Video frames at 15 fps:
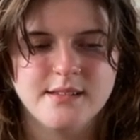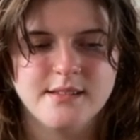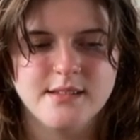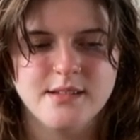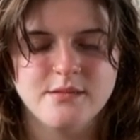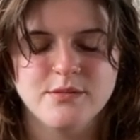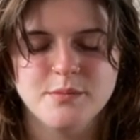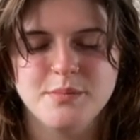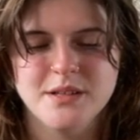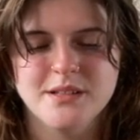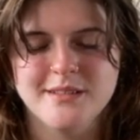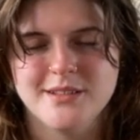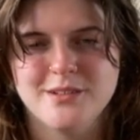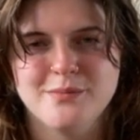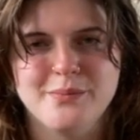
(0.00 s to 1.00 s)
it would be a
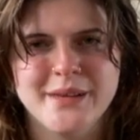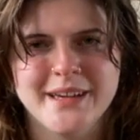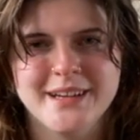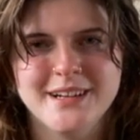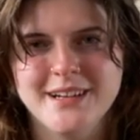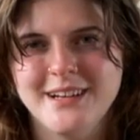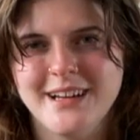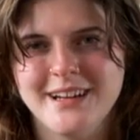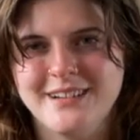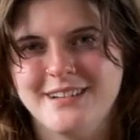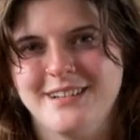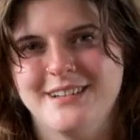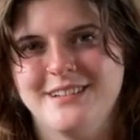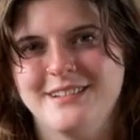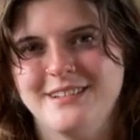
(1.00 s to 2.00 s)
little bigger, I don't
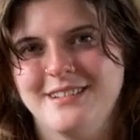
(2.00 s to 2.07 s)
know.